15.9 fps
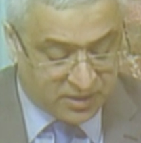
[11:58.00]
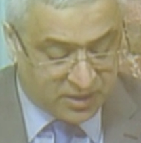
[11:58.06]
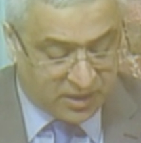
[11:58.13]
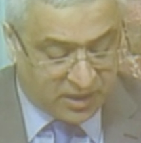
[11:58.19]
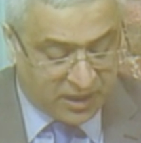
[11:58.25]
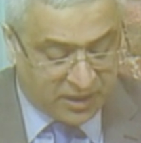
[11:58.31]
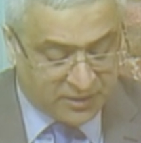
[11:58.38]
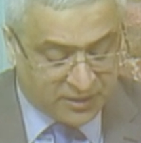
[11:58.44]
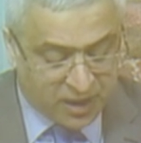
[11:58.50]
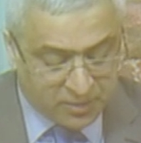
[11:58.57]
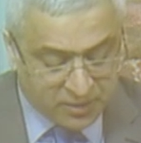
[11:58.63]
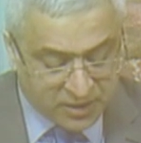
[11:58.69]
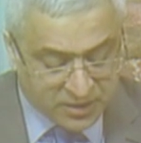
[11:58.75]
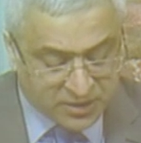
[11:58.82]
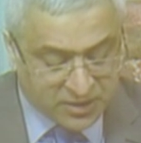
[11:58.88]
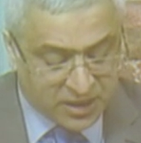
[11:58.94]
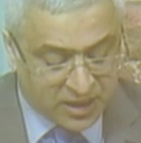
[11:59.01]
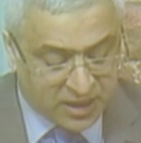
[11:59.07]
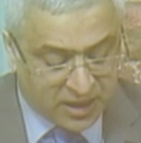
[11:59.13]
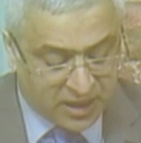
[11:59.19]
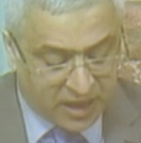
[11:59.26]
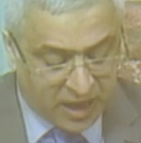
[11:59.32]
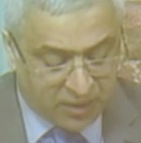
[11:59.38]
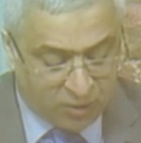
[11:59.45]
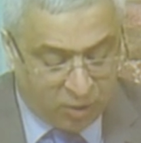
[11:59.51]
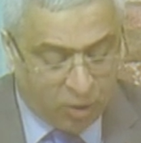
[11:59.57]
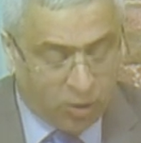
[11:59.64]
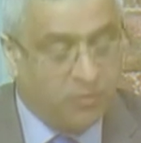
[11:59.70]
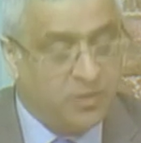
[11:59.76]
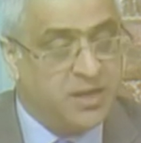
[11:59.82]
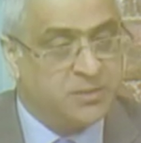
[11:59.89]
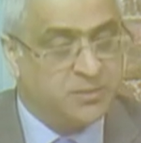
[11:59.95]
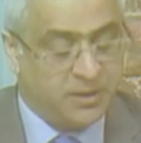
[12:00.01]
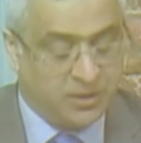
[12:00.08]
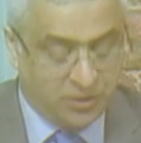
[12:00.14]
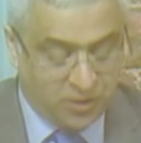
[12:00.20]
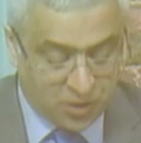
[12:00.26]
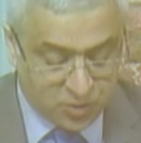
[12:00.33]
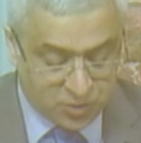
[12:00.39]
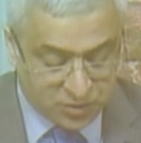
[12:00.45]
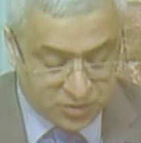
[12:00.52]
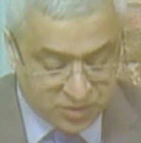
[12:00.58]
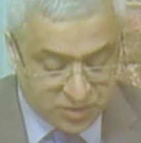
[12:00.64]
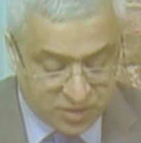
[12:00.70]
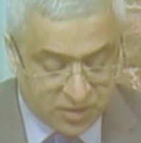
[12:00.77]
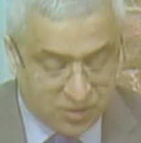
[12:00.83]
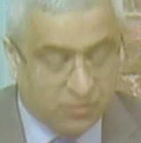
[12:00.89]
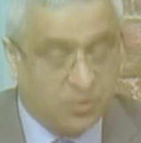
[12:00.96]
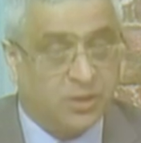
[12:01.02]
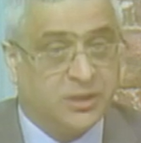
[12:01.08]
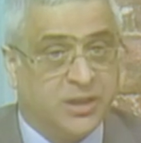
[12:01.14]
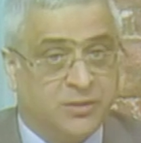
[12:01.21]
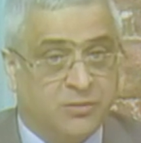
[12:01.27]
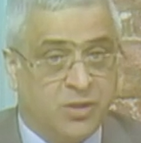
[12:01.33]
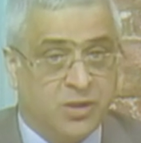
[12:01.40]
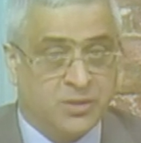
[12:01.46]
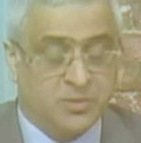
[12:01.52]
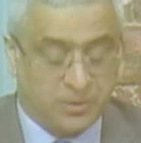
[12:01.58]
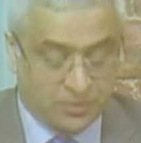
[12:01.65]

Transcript: Endowments have always been used for the advancement of